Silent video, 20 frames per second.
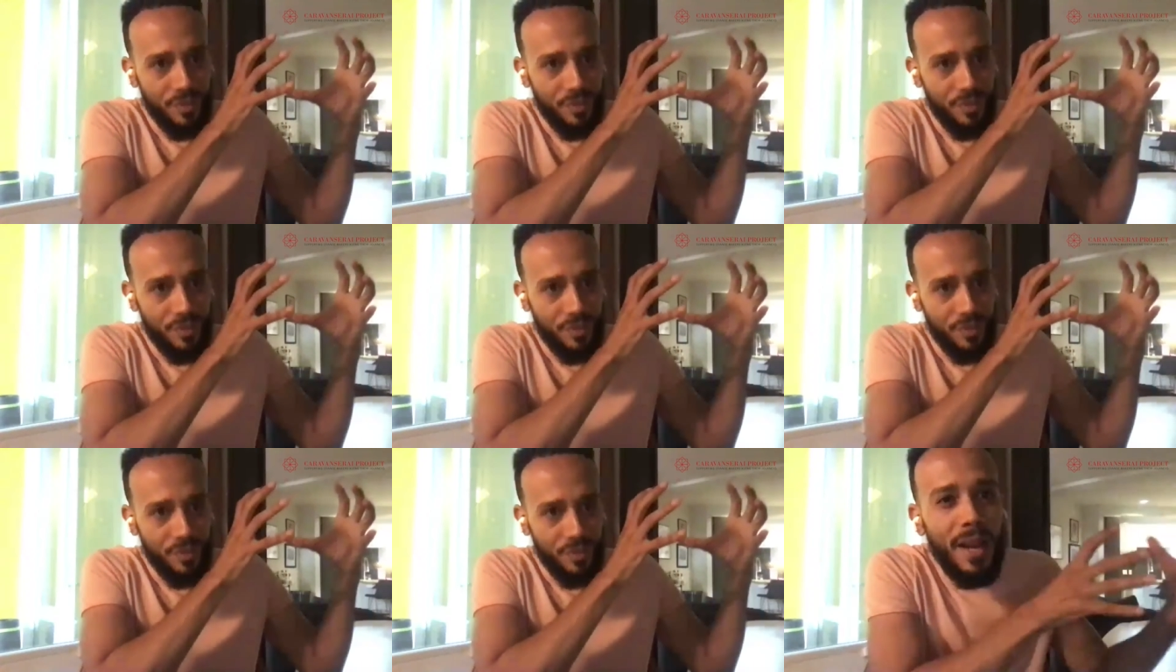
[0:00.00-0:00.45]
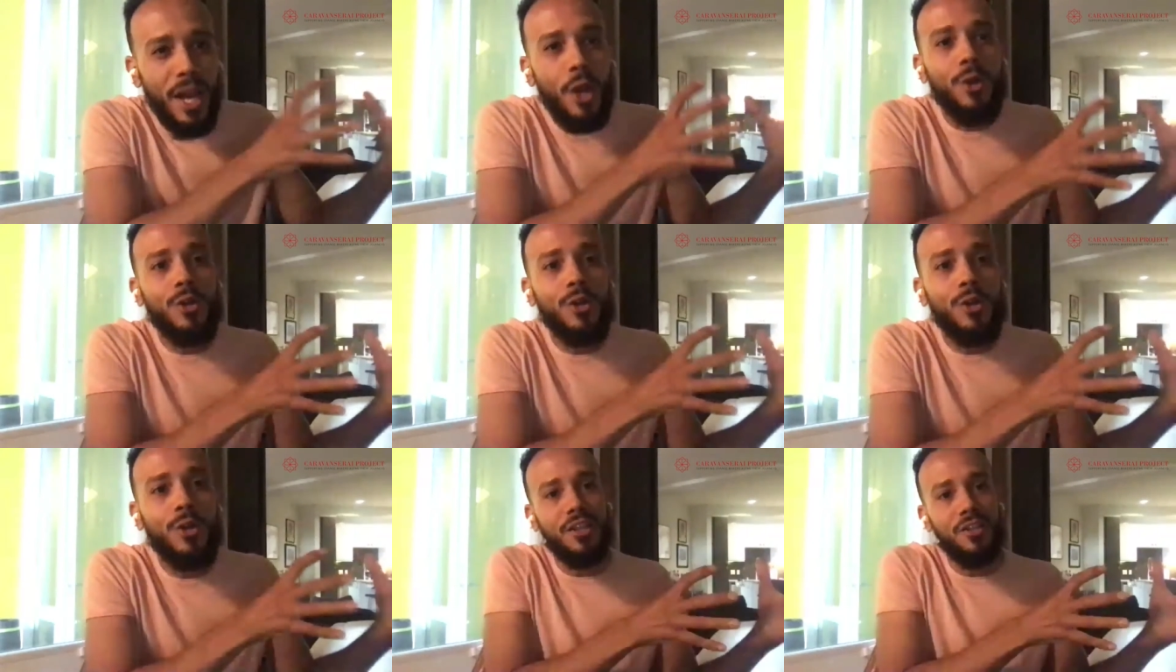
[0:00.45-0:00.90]

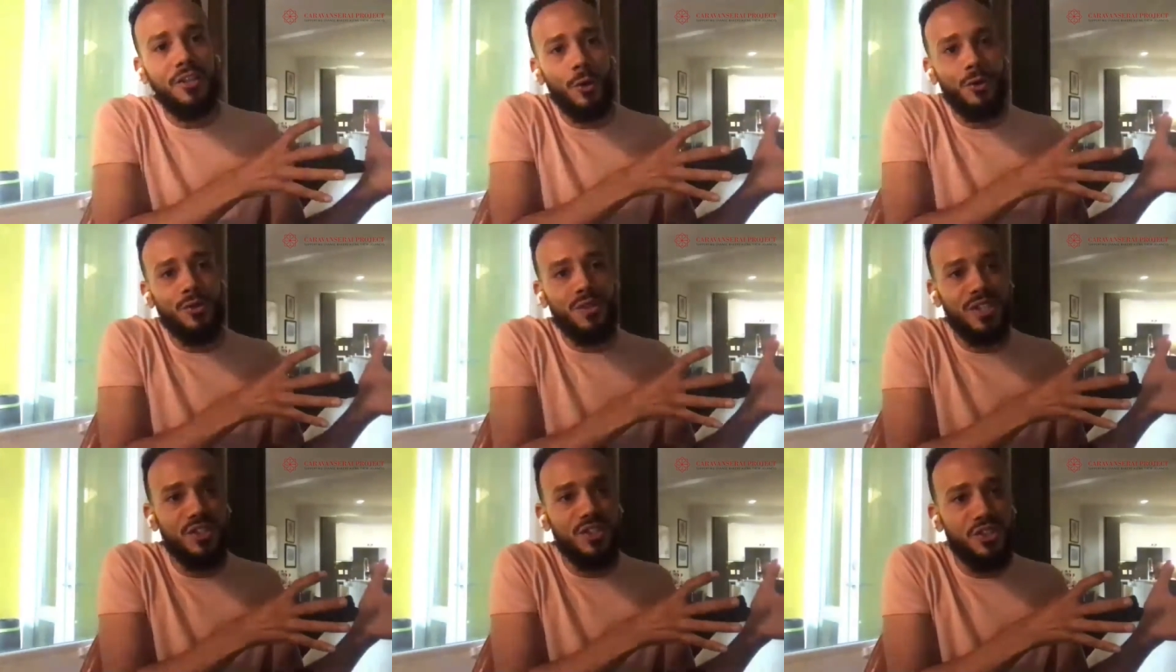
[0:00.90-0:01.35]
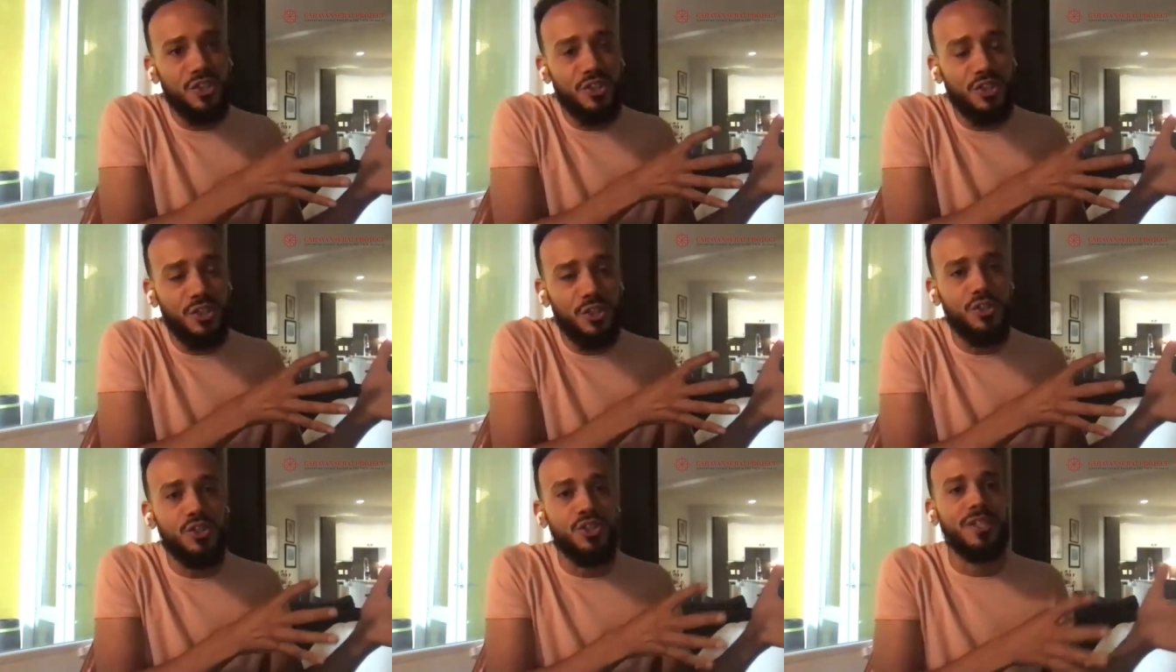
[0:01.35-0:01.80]
primarily those
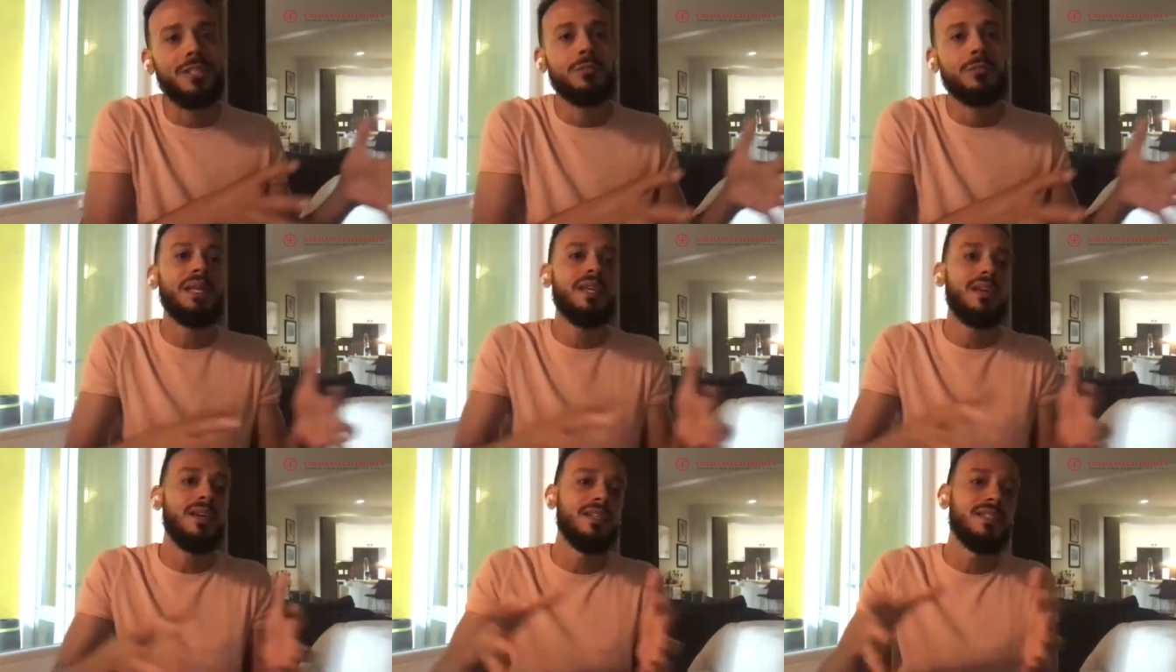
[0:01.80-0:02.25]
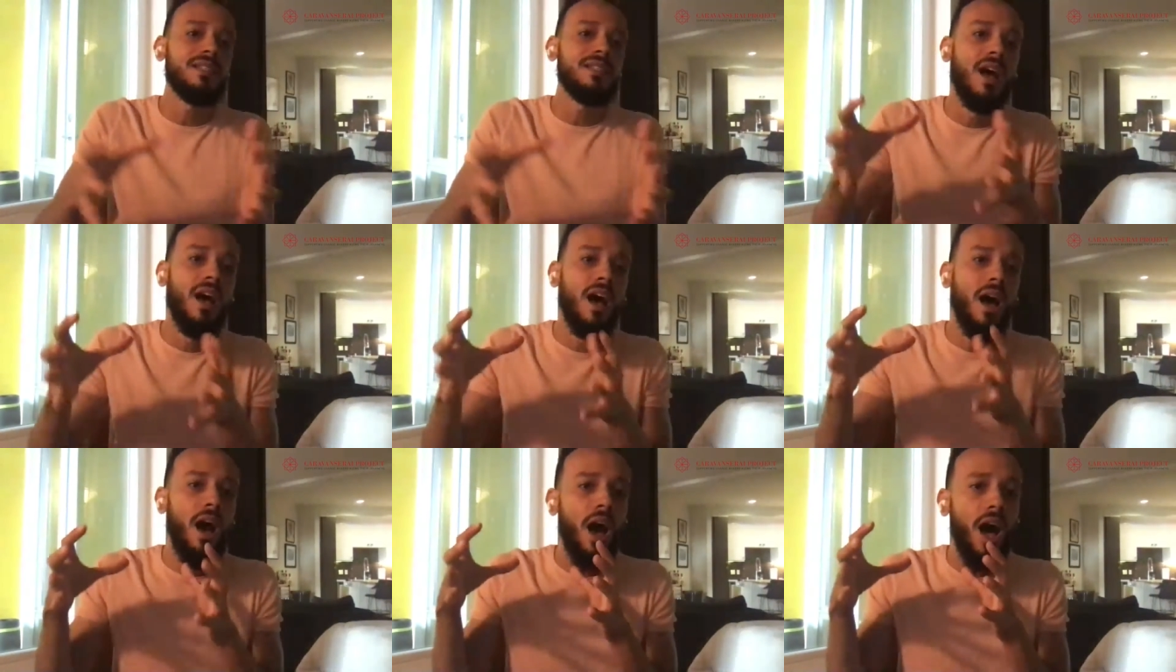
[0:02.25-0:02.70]
institutions,
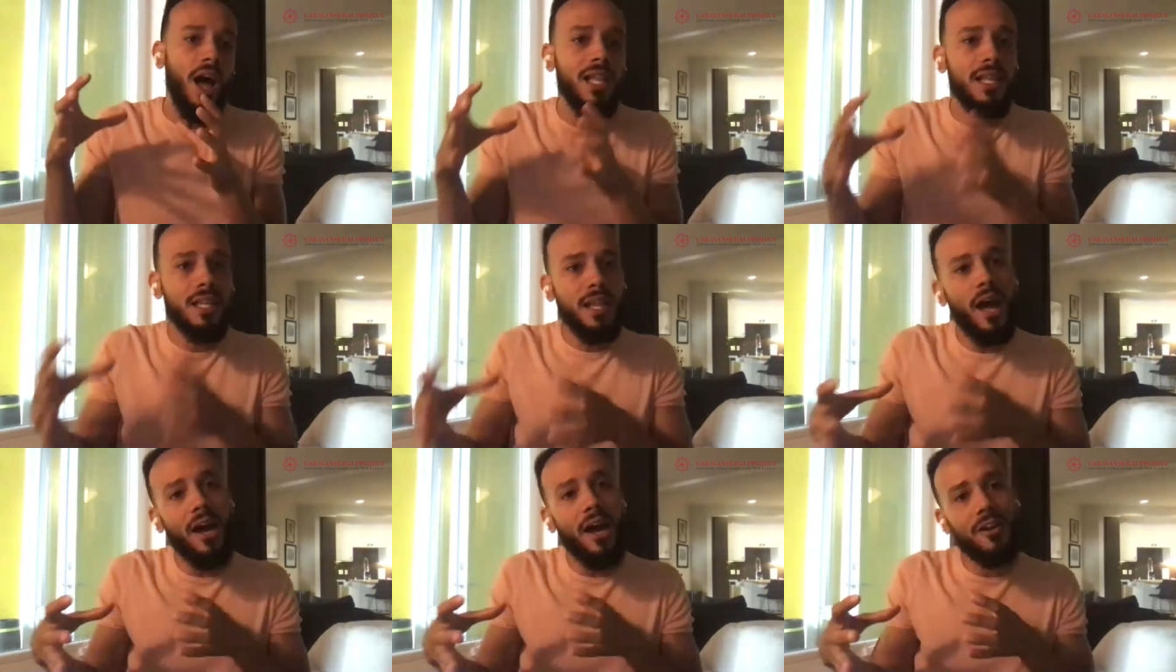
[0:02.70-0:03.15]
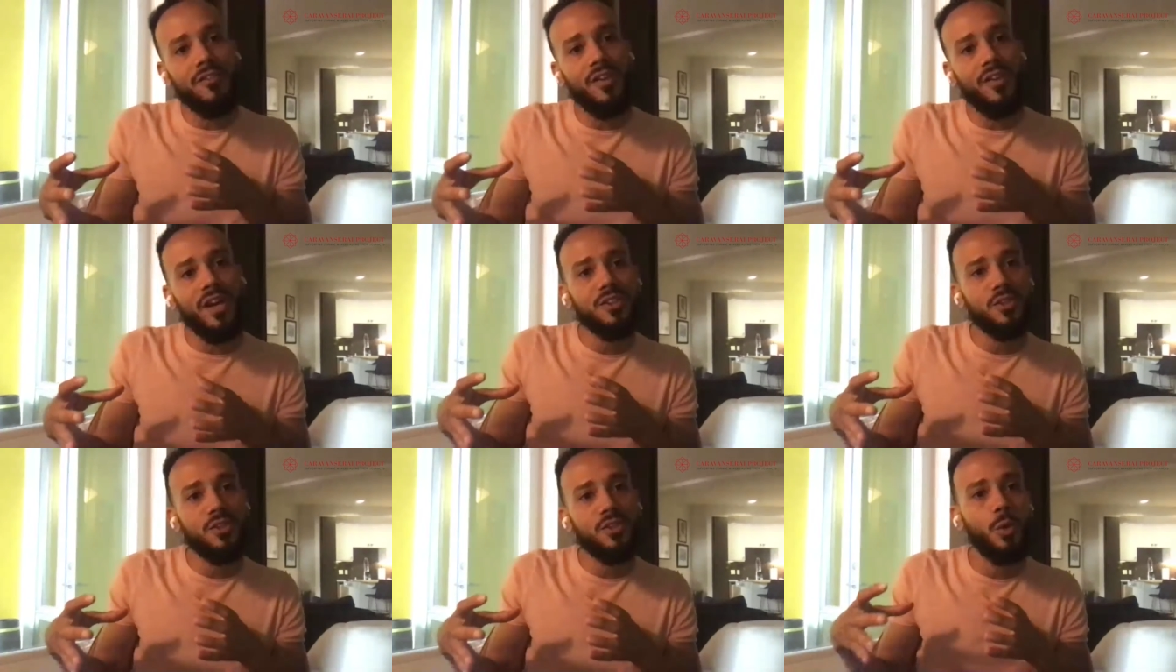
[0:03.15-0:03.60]
because a lot
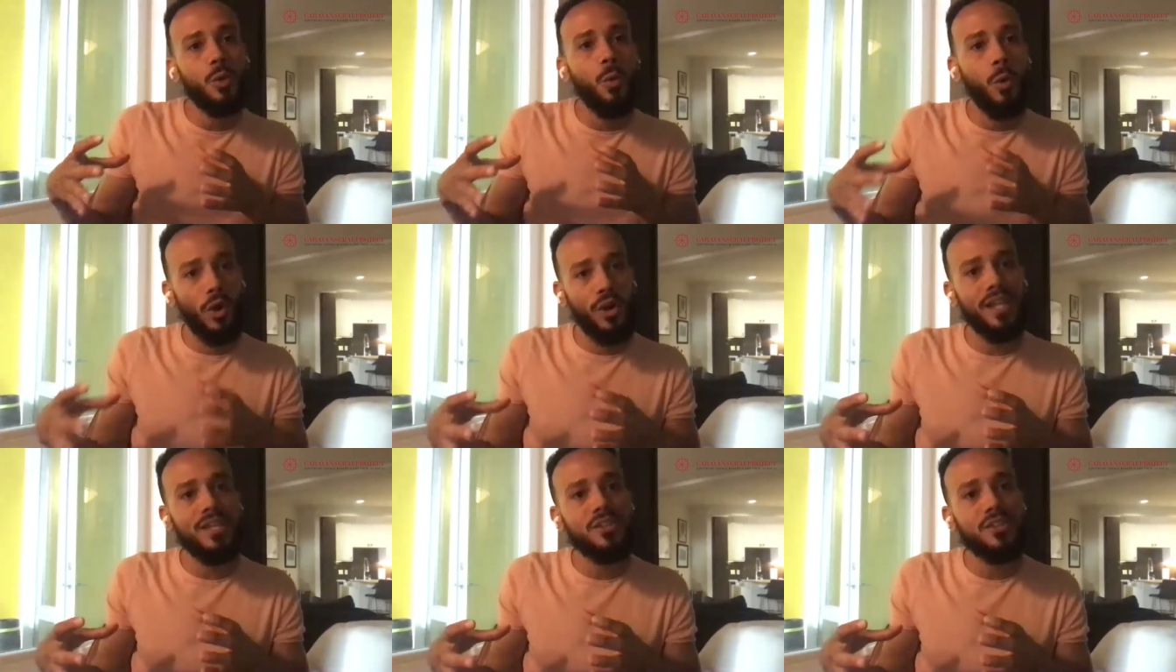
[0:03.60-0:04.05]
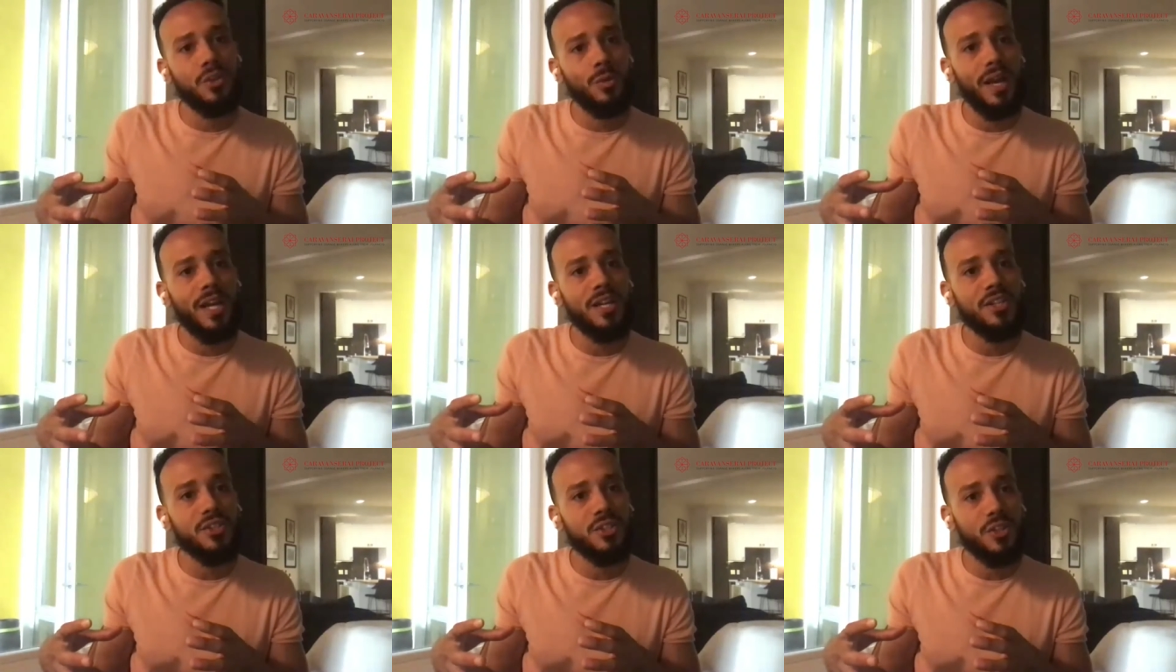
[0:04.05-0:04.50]
of us who work in
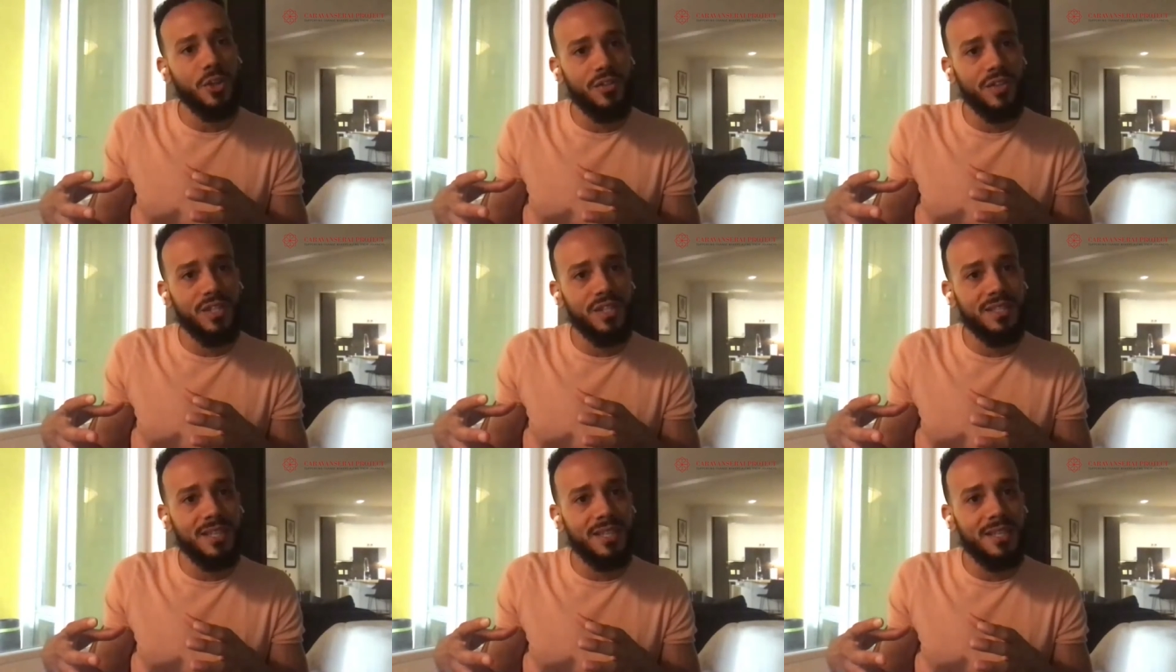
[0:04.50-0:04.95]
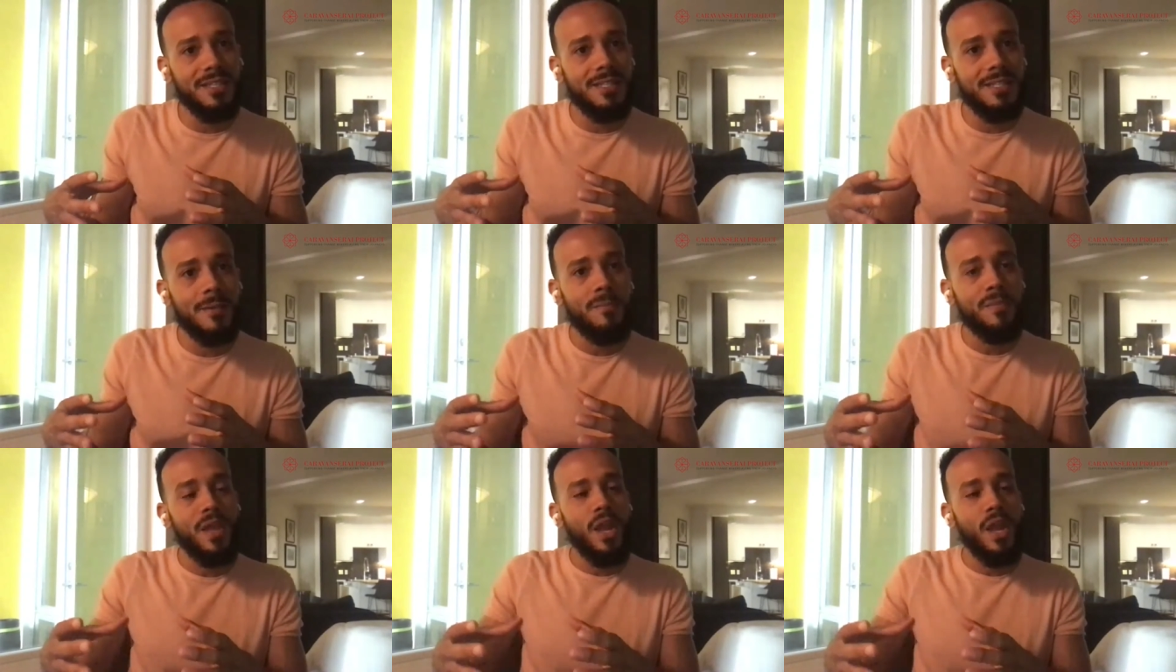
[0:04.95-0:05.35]
direct services,